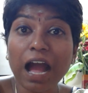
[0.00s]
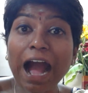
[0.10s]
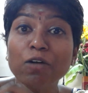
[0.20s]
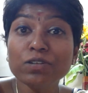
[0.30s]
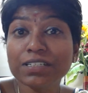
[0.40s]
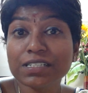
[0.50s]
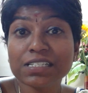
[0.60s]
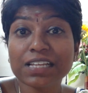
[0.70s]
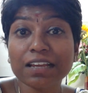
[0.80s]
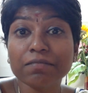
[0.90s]
outer
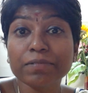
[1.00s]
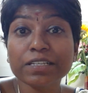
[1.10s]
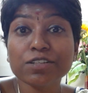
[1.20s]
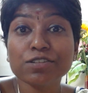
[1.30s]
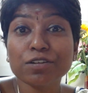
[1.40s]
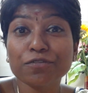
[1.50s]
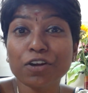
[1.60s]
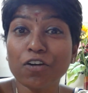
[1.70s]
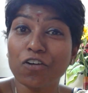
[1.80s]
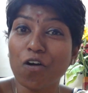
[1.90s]
segments of
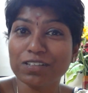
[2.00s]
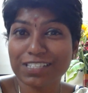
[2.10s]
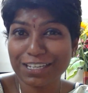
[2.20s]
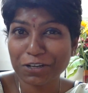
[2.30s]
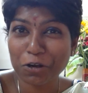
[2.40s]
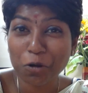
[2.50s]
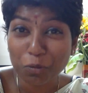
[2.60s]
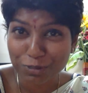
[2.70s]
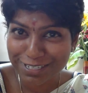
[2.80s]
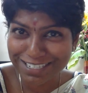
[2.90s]
your rods and
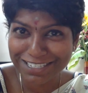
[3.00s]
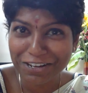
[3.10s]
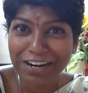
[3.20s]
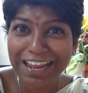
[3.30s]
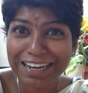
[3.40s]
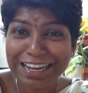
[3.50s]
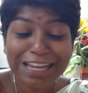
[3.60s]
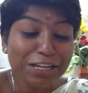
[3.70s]
cones, all right?